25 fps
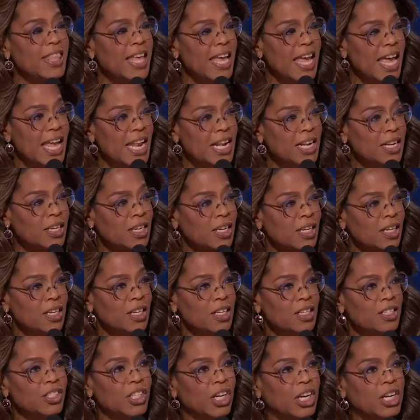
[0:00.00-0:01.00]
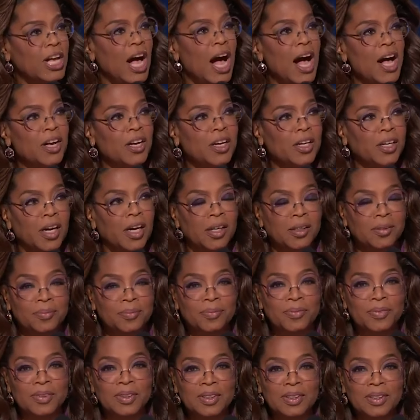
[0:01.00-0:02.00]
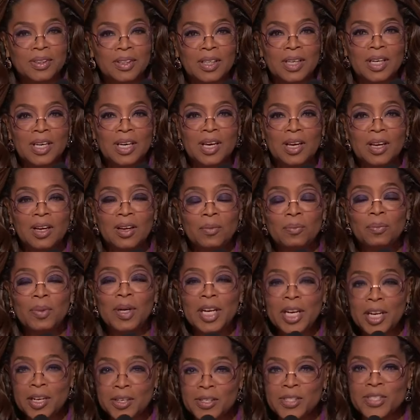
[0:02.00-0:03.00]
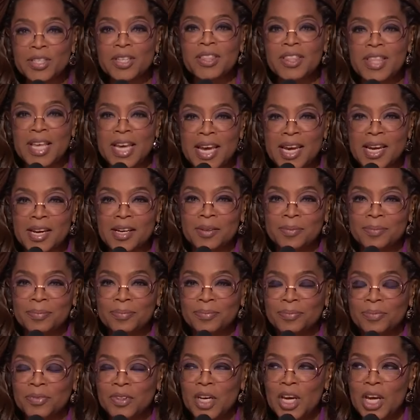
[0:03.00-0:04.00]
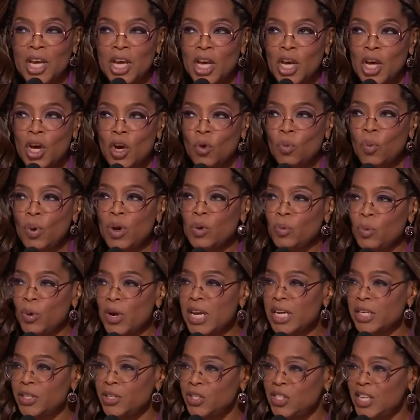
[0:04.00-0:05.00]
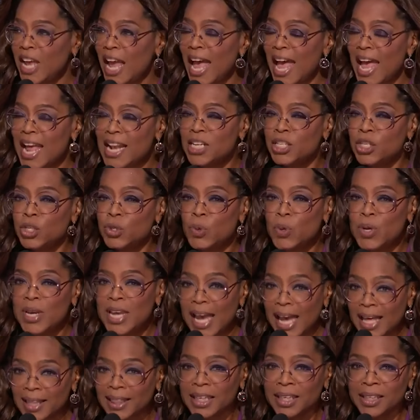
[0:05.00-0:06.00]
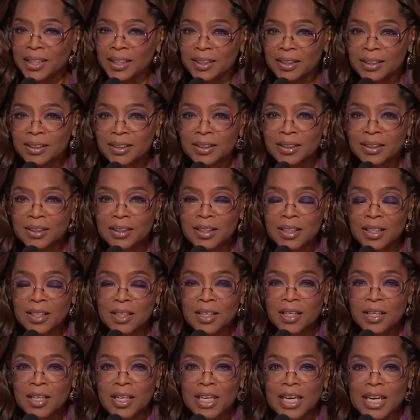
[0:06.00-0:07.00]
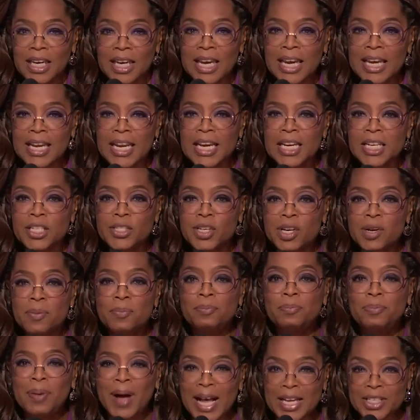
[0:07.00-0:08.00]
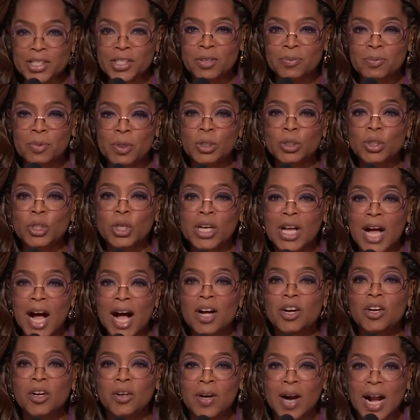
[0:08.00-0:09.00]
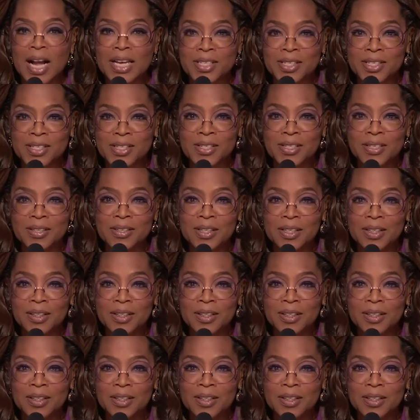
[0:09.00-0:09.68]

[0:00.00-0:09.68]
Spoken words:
then to conquer. But here's the thing. When we stand together, it is impossible to conquer us.